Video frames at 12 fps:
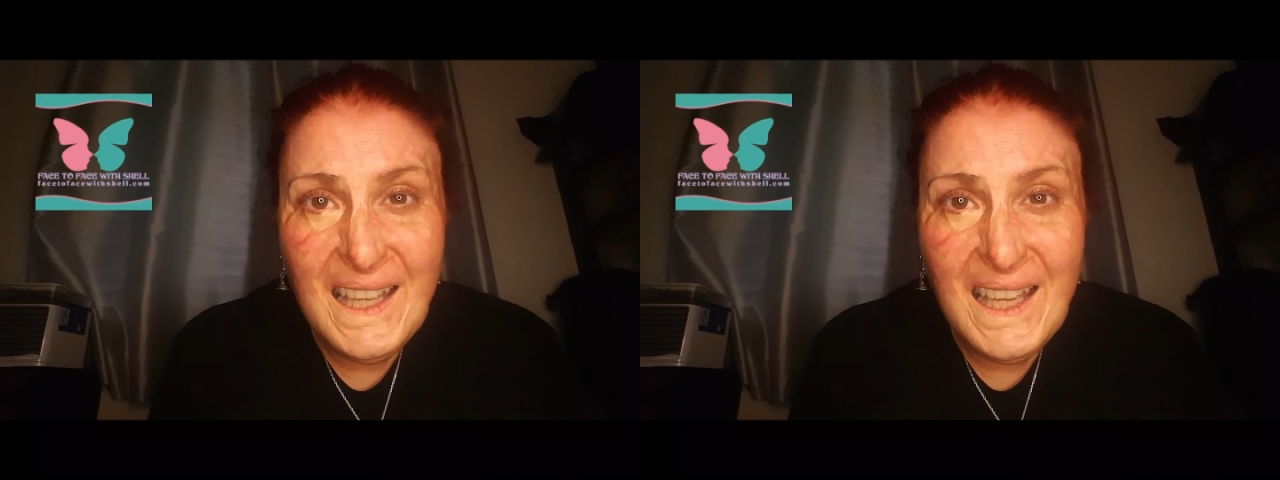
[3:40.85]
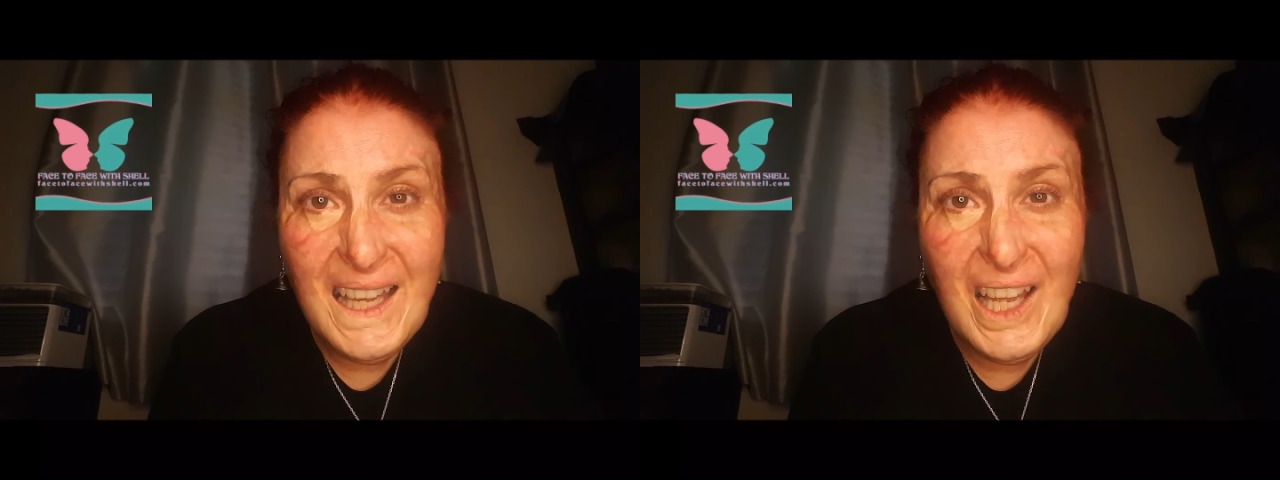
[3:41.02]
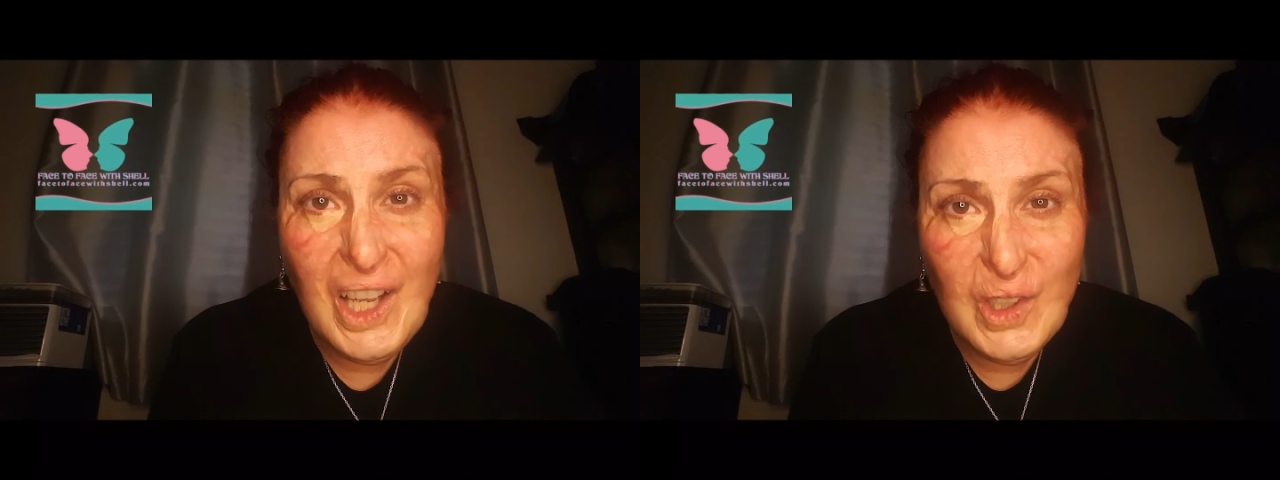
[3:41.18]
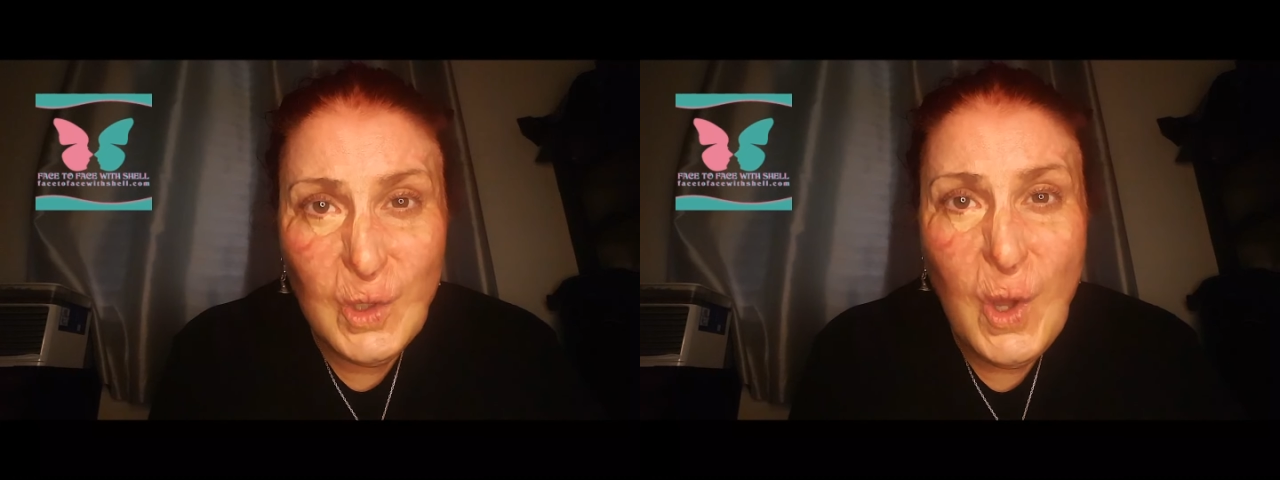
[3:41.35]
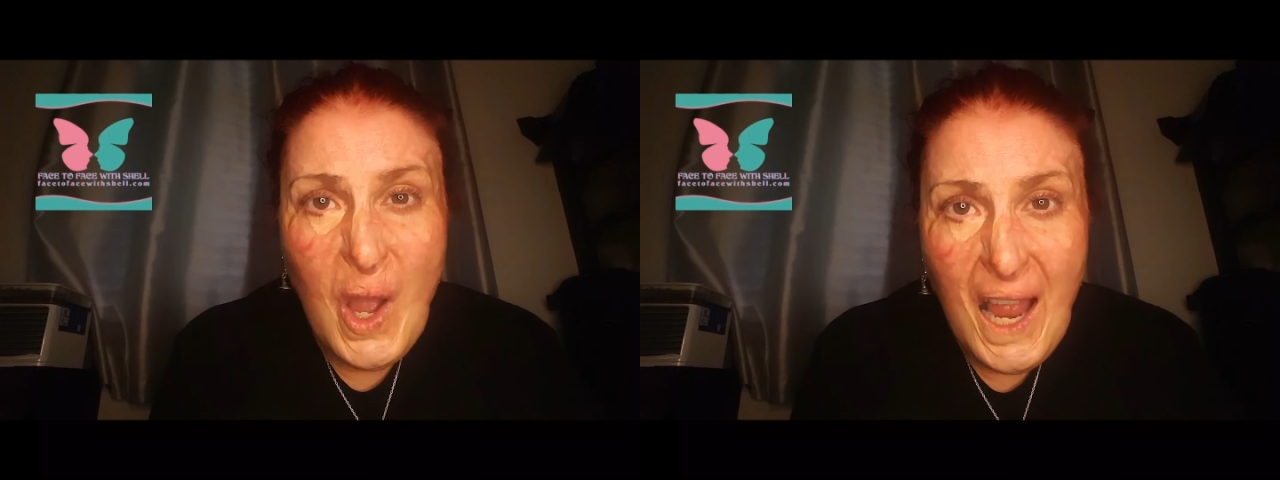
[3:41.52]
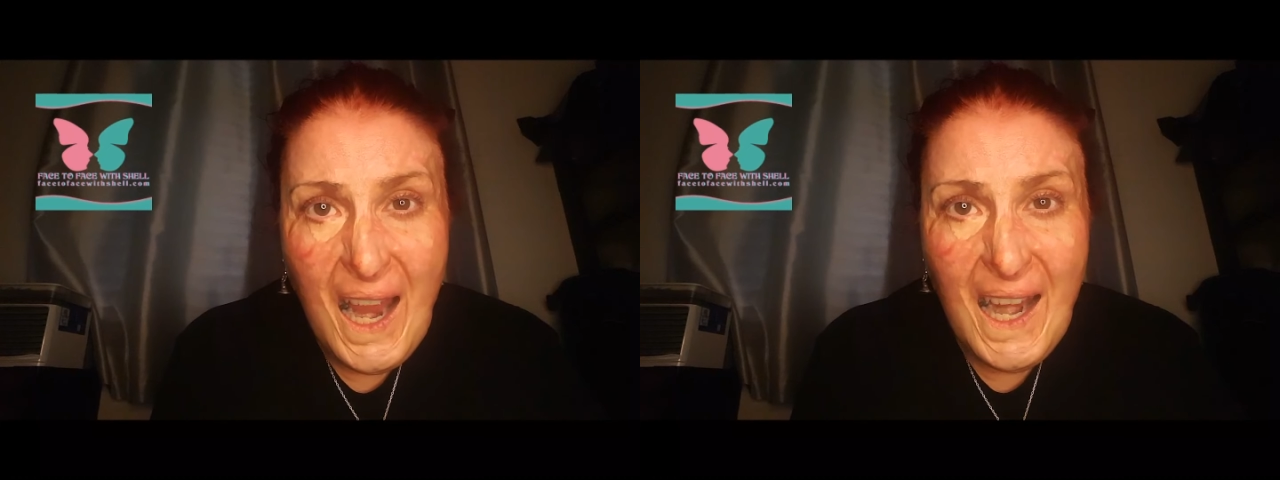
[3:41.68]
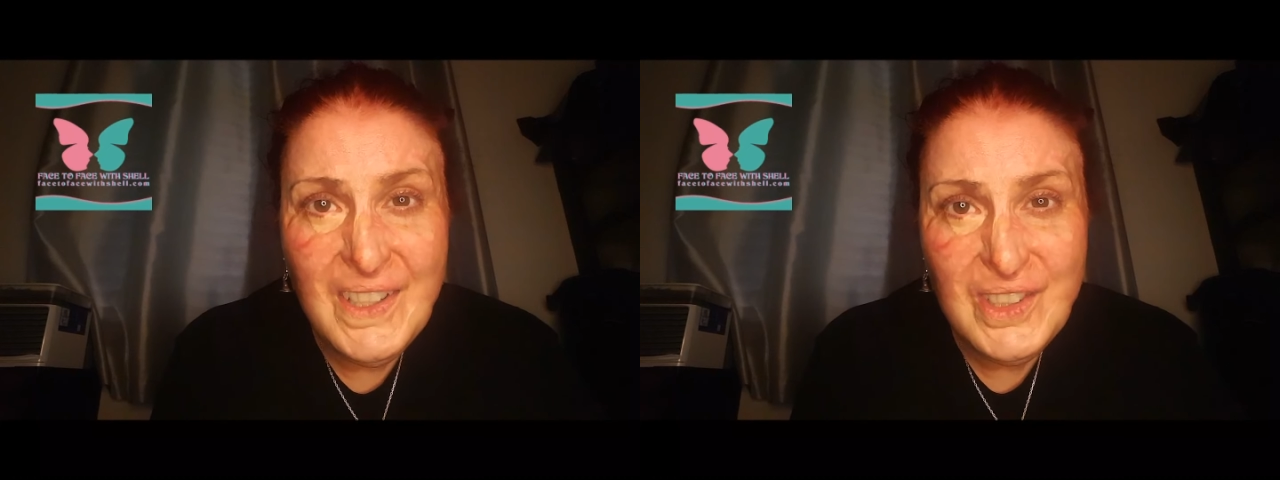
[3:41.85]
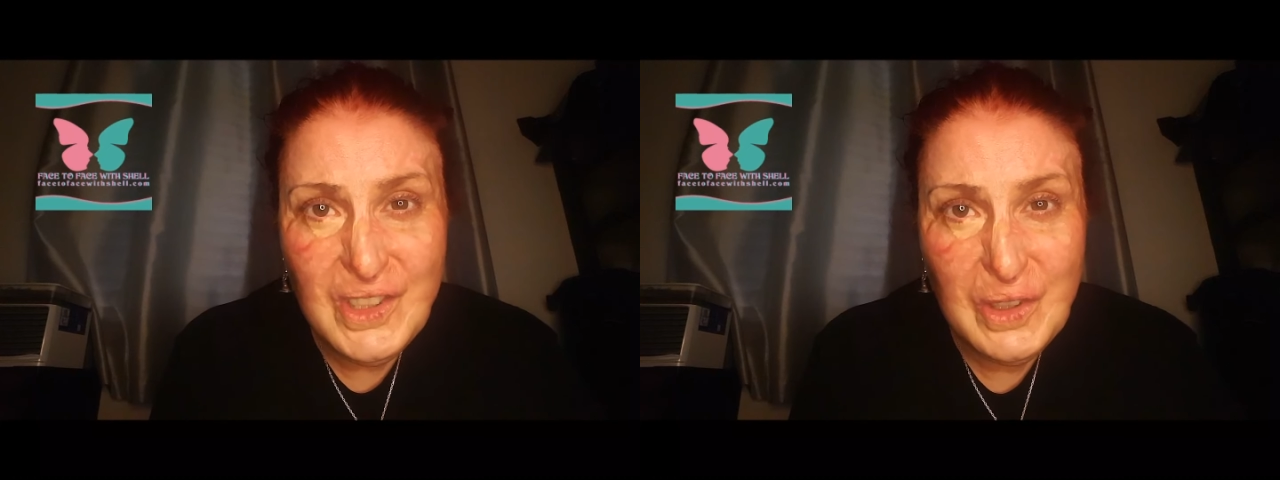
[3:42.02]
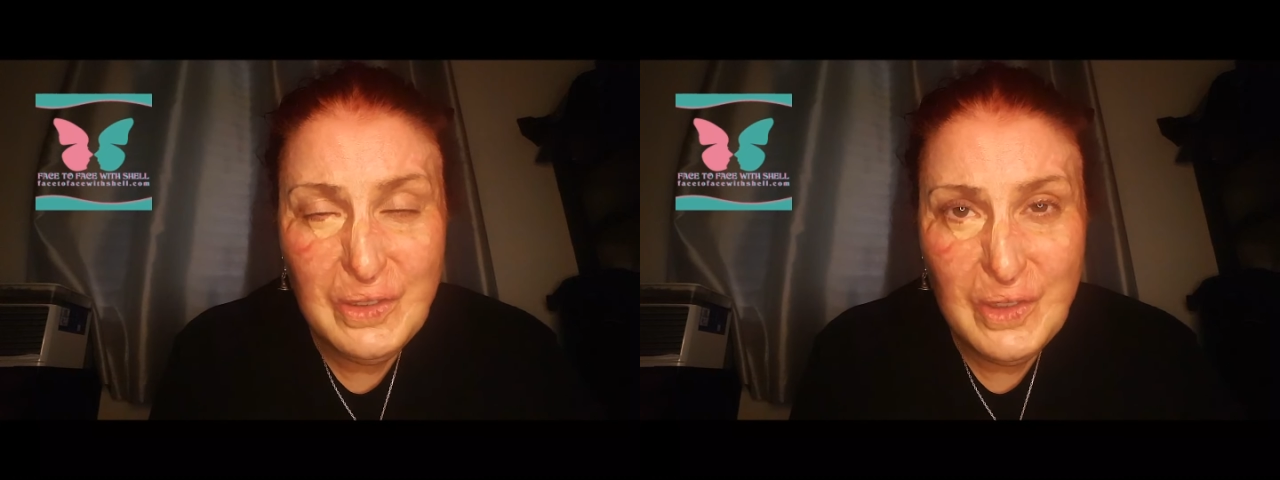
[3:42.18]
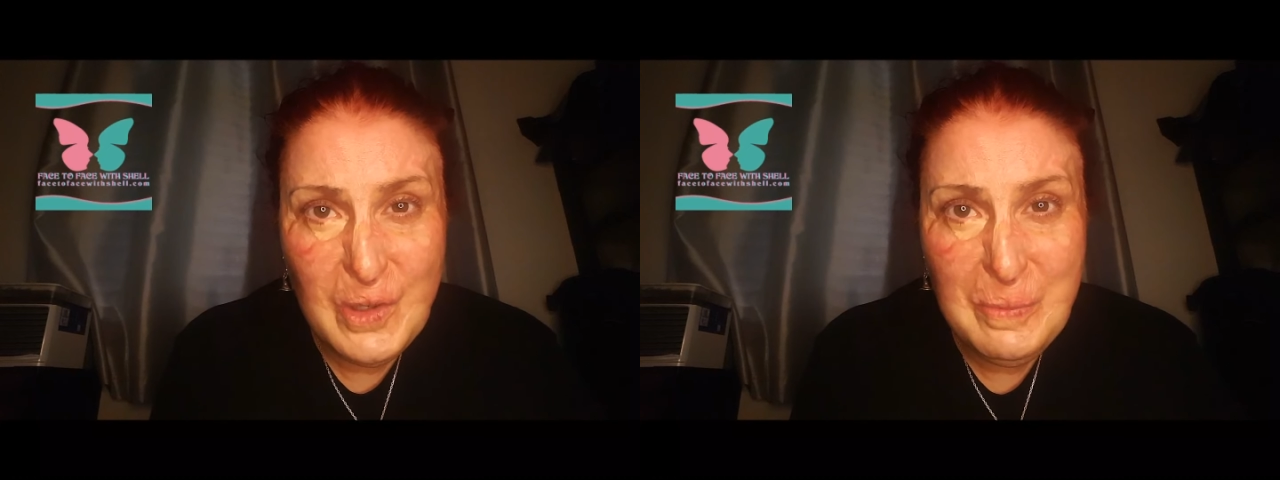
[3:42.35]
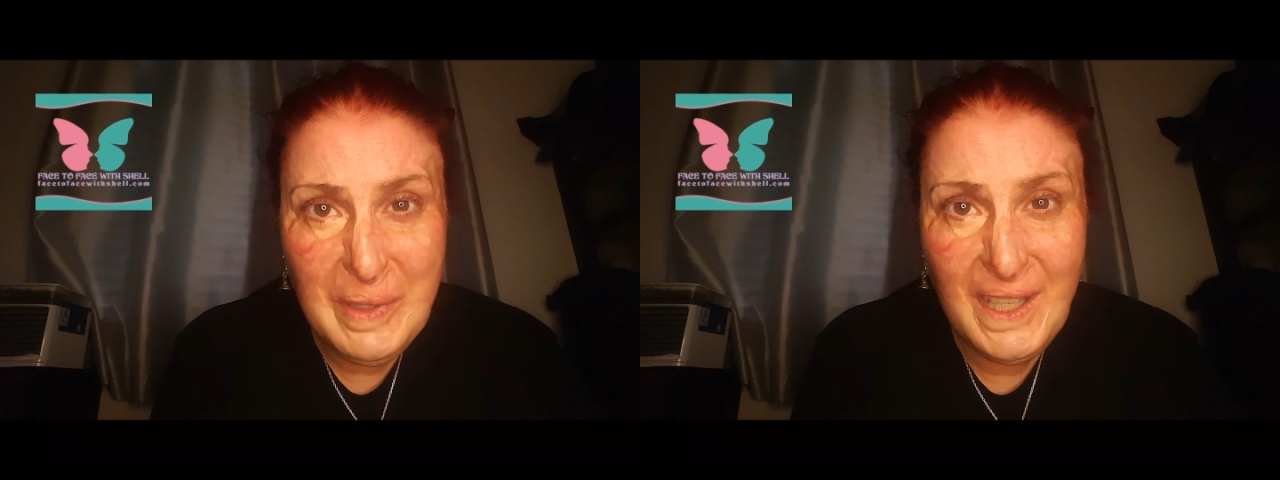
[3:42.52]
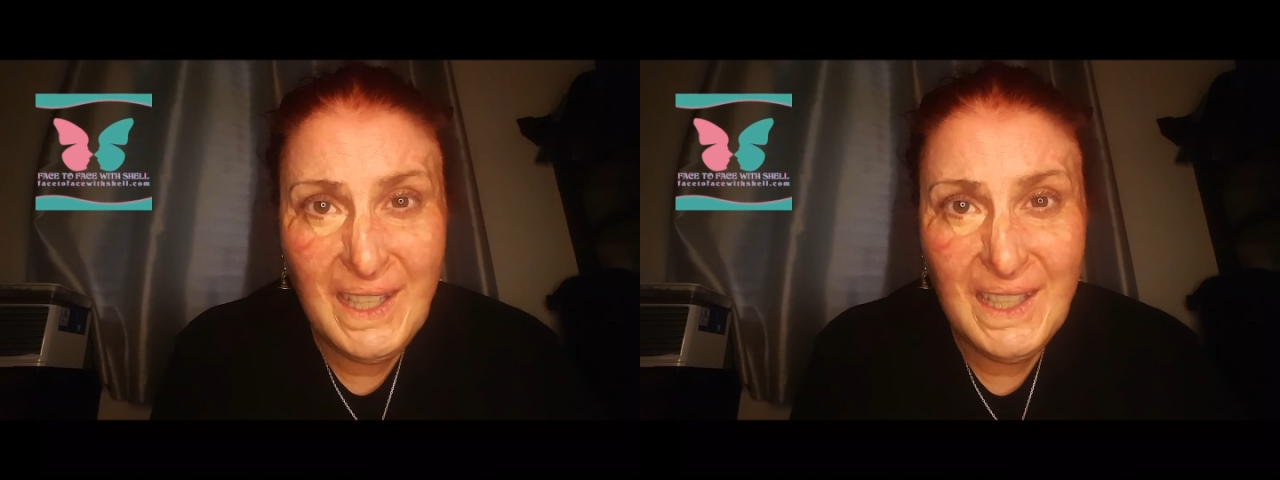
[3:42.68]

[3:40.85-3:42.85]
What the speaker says: a lot harder for me